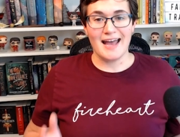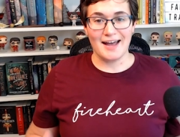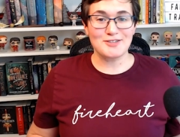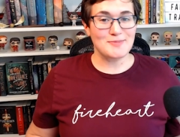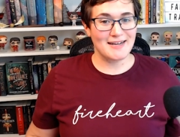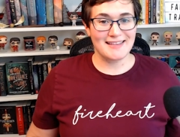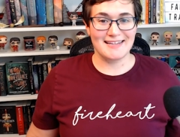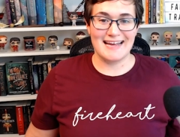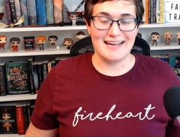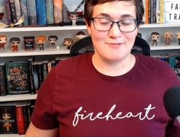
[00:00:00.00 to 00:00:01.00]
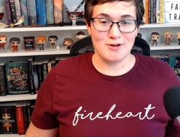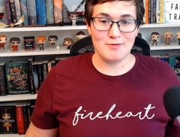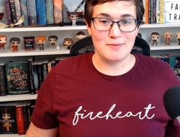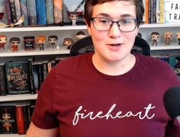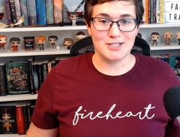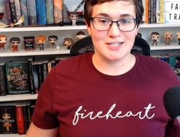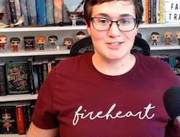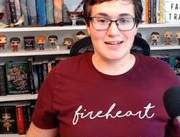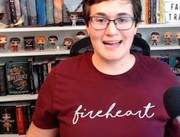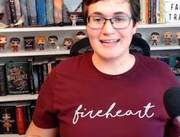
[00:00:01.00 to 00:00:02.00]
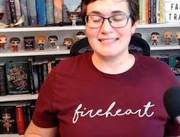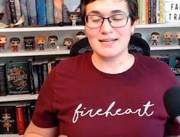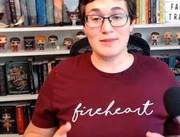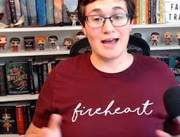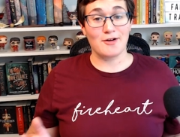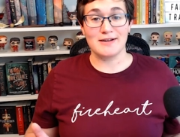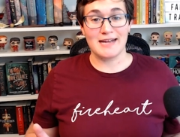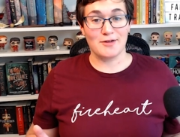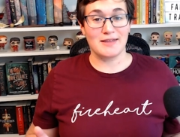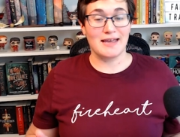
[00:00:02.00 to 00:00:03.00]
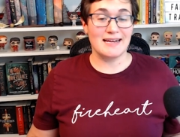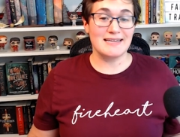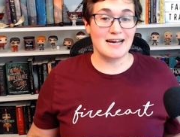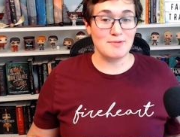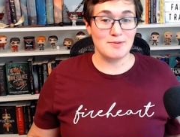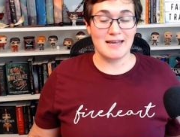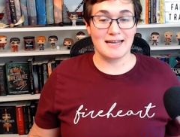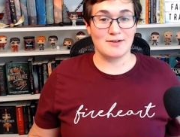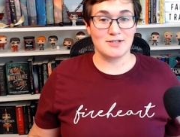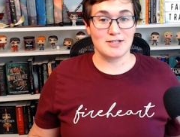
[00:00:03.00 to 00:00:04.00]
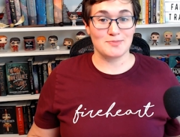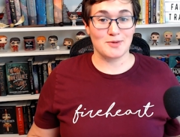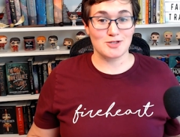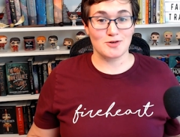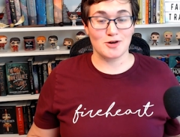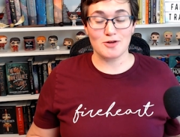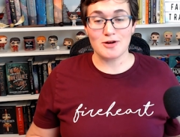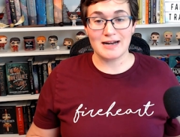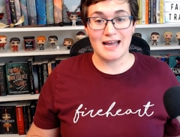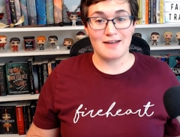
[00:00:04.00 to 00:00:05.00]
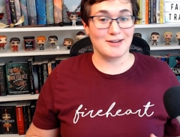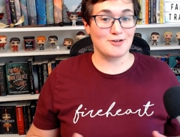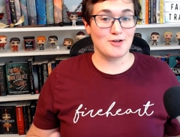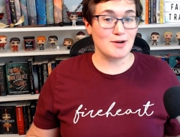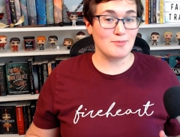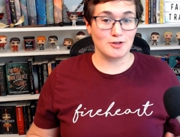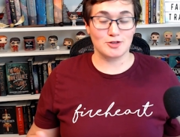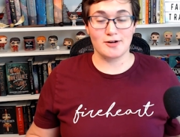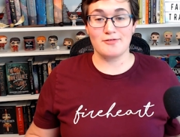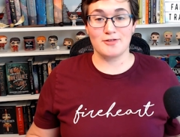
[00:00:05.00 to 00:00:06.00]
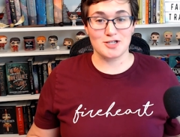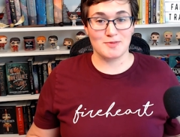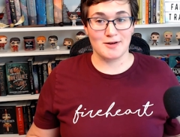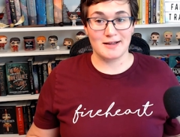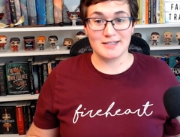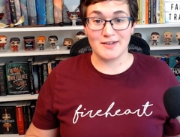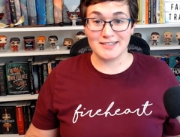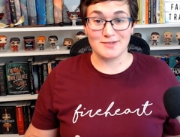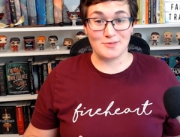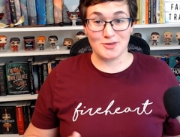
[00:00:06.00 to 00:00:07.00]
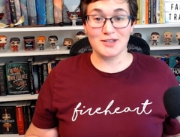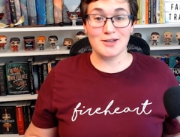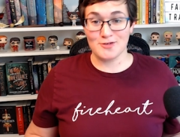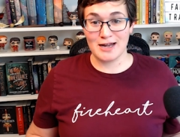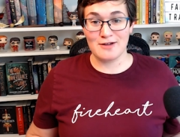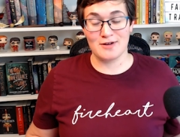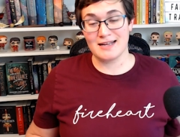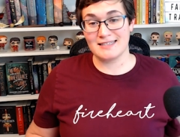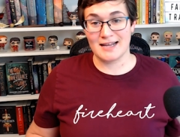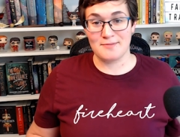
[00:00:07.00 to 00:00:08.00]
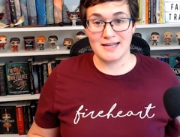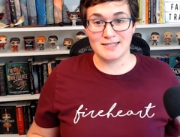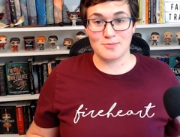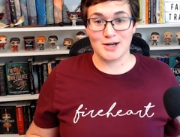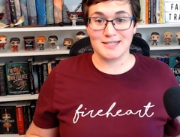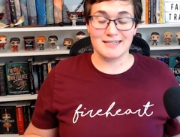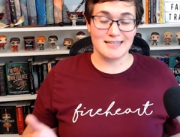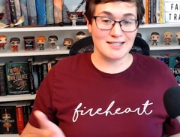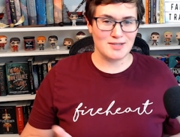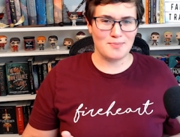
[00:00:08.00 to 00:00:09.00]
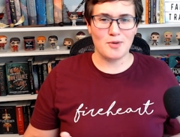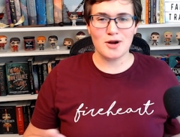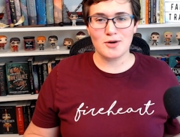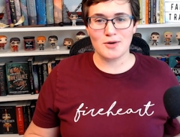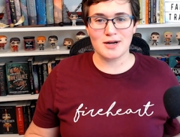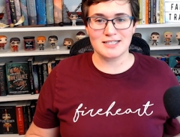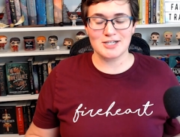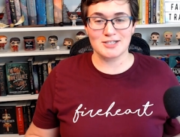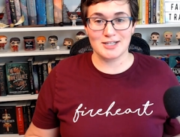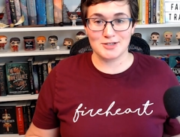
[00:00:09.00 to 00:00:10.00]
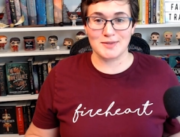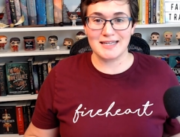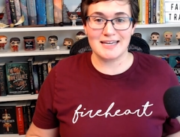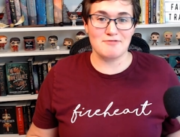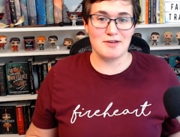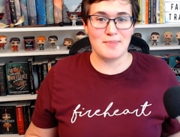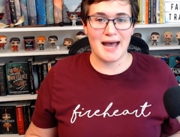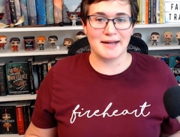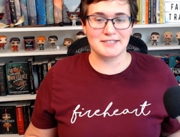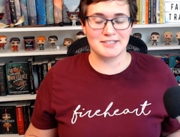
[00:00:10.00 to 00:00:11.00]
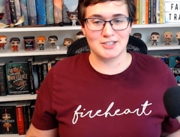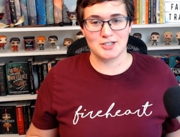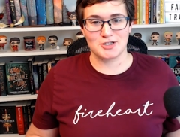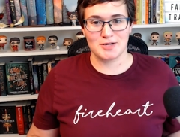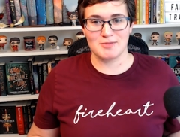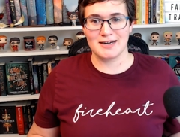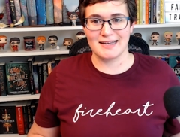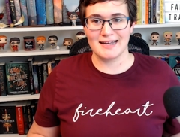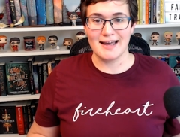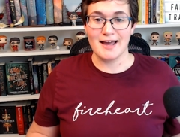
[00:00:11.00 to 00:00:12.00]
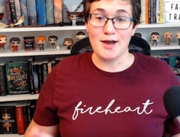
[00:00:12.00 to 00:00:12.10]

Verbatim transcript: After spending the day at Reread Books yesterday, I can say without a doubt that anytime you make it out to this bookstore, you're going to have an incredible, joyful experience, find some really great reads at amazing prices, and support an organization that's really giving back to the Cheshire community.